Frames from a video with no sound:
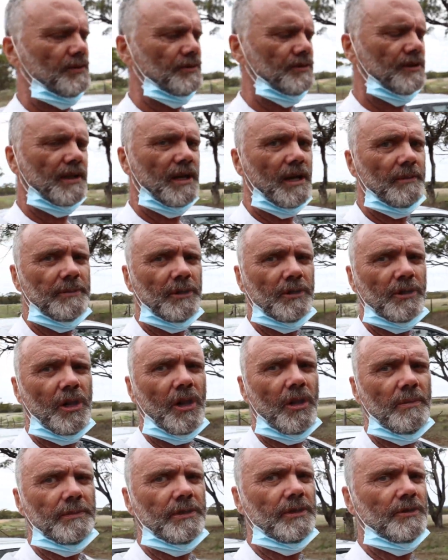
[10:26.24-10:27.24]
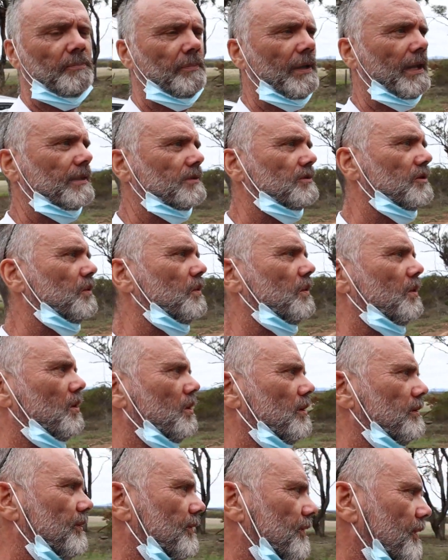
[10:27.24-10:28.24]
just a couple of kilometres back
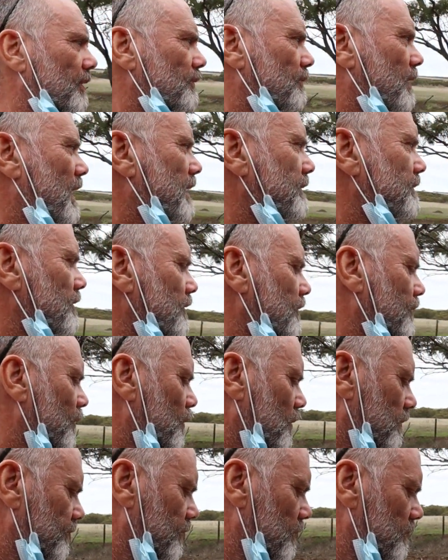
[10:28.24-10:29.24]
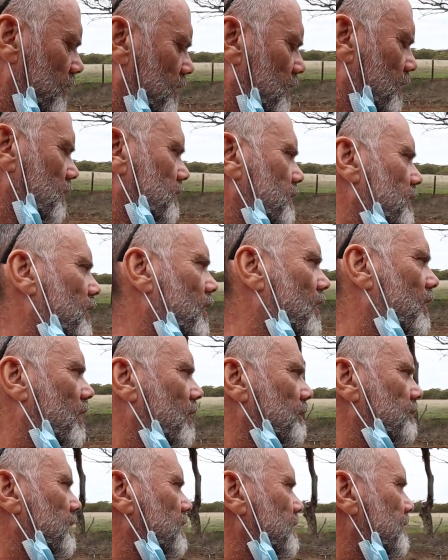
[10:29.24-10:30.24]
towards Ravensthorpe from the Cockernorrup